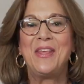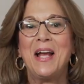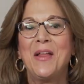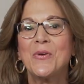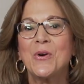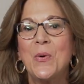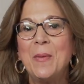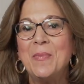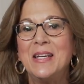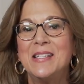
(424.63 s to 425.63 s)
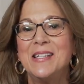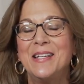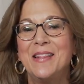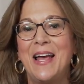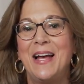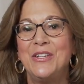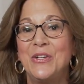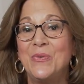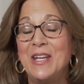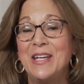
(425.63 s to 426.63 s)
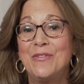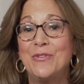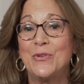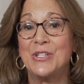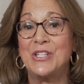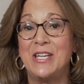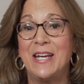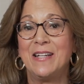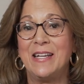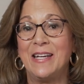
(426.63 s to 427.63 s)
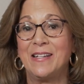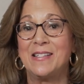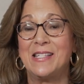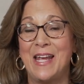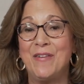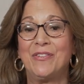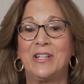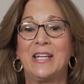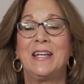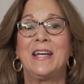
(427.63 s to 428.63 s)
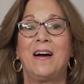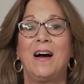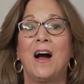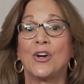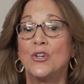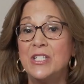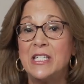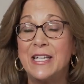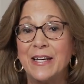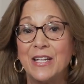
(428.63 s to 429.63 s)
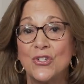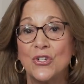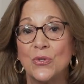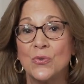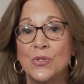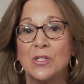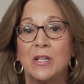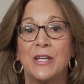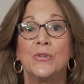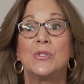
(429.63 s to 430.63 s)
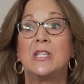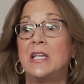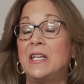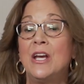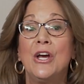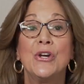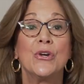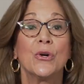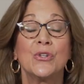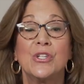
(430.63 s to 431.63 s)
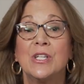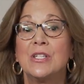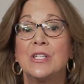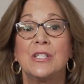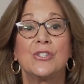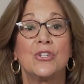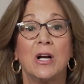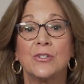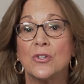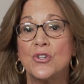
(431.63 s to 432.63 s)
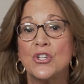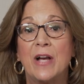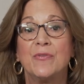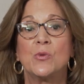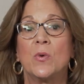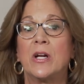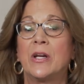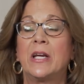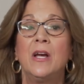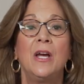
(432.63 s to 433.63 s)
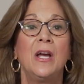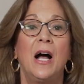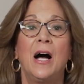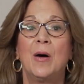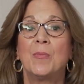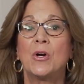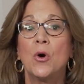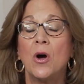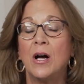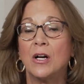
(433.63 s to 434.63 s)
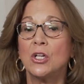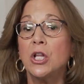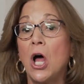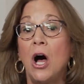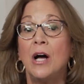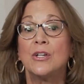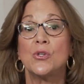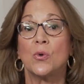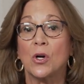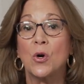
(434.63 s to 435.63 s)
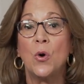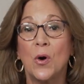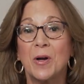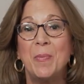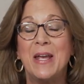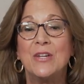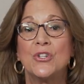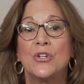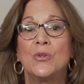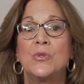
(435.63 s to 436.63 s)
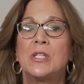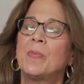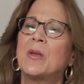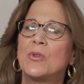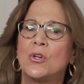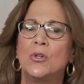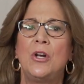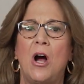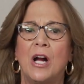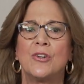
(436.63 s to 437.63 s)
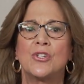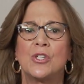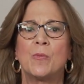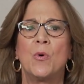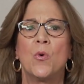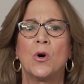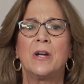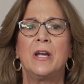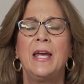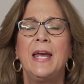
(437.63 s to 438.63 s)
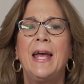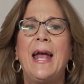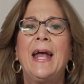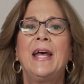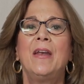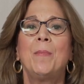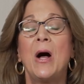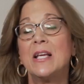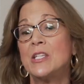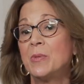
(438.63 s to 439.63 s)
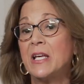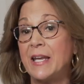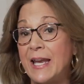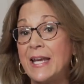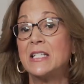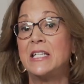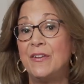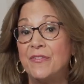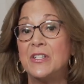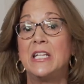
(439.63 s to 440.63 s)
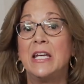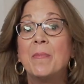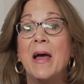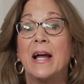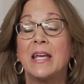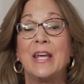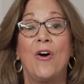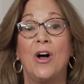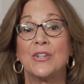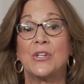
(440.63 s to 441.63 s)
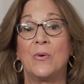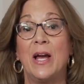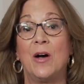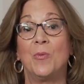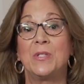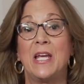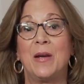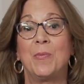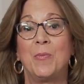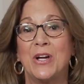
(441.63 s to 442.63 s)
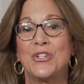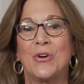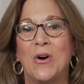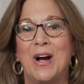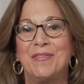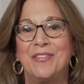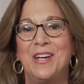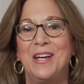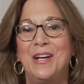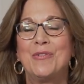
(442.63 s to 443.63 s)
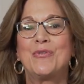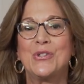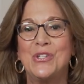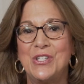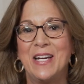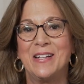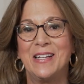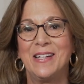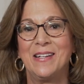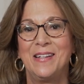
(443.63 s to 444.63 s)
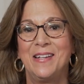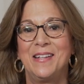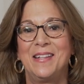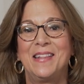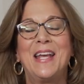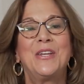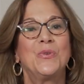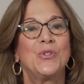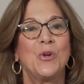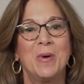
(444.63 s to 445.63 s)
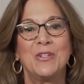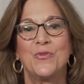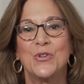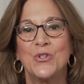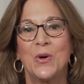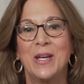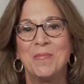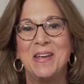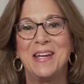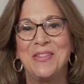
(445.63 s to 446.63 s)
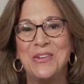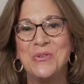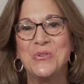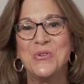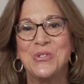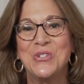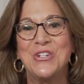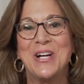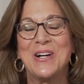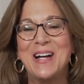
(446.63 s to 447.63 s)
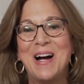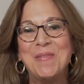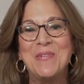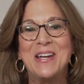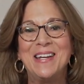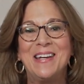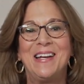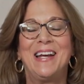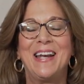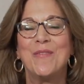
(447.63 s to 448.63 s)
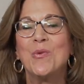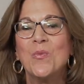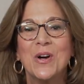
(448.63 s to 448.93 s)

The other equipment that you need for standing safely are good standing shoes, like you see nurses, doctors, chefs wearing clogs or cork-based shoes, something with good arch support, and possibly an anti-fatigue mat can also help take pressure off for standing. Thank you so much for joining me and the Neutral Chair Company, and have a